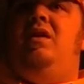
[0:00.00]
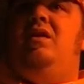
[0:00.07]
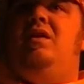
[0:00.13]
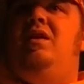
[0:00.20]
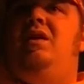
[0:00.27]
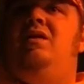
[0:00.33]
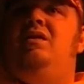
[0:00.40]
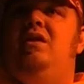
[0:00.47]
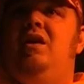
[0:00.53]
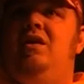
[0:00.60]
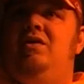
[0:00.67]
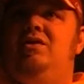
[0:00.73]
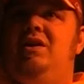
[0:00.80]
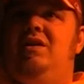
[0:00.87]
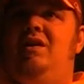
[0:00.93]
cutting their
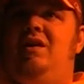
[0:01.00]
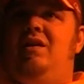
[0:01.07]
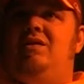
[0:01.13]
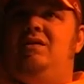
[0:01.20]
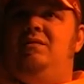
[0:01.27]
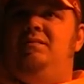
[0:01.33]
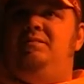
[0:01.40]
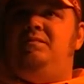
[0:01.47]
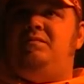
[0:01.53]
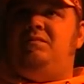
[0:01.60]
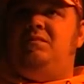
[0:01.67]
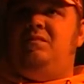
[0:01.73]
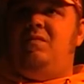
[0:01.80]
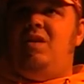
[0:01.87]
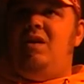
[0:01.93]
energy costs.
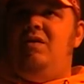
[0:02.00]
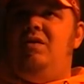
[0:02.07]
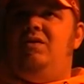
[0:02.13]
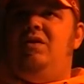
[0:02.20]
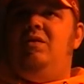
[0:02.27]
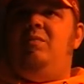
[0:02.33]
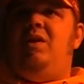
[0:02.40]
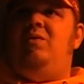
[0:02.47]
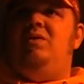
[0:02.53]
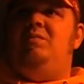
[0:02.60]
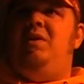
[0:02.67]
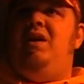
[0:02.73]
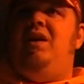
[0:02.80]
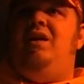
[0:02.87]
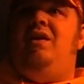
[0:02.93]
The turbine was
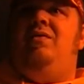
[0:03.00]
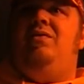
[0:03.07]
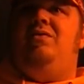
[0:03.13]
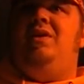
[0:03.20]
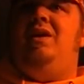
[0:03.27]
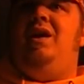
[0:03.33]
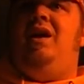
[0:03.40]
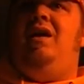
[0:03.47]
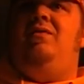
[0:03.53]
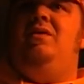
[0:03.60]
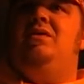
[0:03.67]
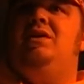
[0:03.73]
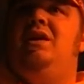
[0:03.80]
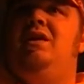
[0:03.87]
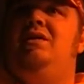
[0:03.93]
paid off 3.5
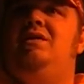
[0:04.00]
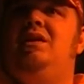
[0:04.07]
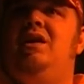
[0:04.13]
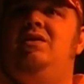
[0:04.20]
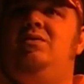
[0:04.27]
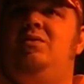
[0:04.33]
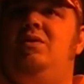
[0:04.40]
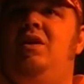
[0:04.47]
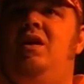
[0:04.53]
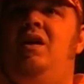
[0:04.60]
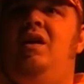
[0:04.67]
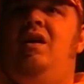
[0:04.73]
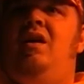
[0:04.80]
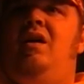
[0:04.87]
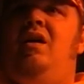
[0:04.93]
years ahead of schedule.
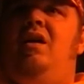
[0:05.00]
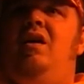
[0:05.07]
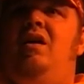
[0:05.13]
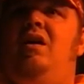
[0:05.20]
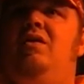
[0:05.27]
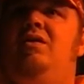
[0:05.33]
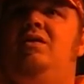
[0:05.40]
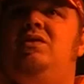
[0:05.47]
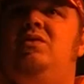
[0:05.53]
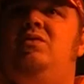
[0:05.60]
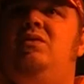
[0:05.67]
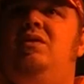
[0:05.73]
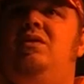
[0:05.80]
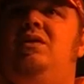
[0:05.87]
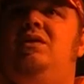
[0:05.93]
The
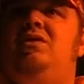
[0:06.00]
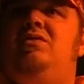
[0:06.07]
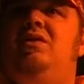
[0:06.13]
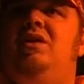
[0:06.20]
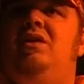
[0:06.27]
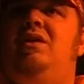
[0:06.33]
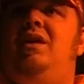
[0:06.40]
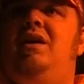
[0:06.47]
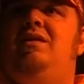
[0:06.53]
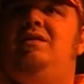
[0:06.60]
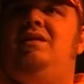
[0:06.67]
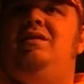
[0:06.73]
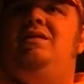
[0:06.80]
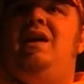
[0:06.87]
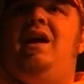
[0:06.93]
school district has
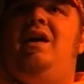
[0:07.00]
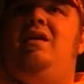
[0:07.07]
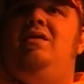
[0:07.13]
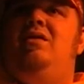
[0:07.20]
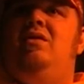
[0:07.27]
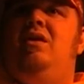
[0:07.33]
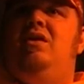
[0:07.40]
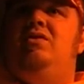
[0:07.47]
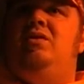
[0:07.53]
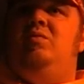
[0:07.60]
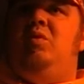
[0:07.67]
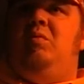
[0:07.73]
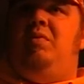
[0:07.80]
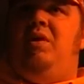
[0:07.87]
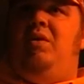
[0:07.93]
since added a larger,
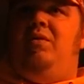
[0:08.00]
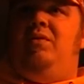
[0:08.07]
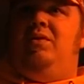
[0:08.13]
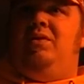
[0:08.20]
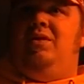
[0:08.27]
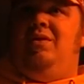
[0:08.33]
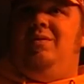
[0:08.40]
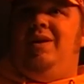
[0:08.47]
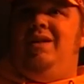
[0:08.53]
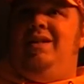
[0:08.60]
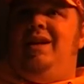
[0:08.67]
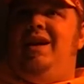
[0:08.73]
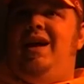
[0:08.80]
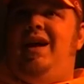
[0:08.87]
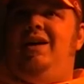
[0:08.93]
more powerful turbine
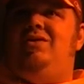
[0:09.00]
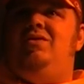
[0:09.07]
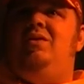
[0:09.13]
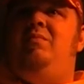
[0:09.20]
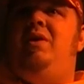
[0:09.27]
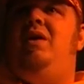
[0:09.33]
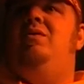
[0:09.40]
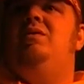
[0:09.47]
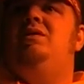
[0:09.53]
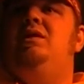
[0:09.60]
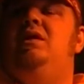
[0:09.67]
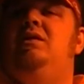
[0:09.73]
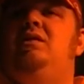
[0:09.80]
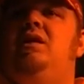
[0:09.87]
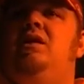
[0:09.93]
that actually powers
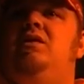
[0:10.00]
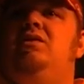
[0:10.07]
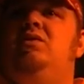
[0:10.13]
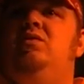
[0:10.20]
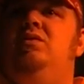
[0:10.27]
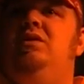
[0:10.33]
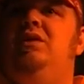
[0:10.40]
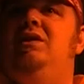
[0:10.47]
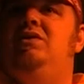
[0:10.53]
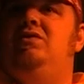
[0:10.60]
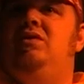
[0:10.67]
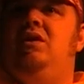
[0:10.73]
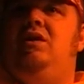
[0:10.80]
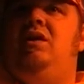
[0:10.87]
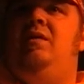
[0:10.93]
the entire school
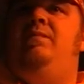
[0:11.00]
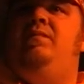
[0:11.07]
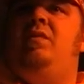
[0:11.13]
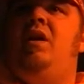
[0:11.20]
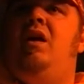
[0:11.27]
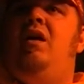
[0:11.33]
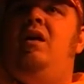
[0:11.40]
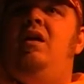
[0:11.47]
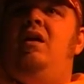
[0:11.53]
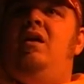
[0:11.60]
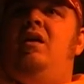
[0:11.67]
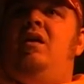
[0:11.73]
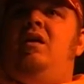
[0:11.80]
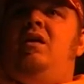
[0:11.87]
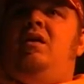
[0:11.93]
district.
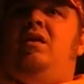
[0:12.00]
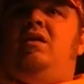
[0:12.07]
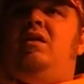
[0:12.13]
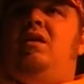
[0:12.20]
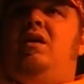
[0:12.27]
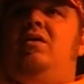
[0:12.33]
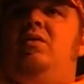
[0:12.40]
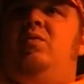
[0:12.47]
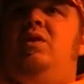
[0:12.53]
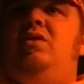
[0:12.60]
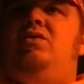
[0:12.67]
The wind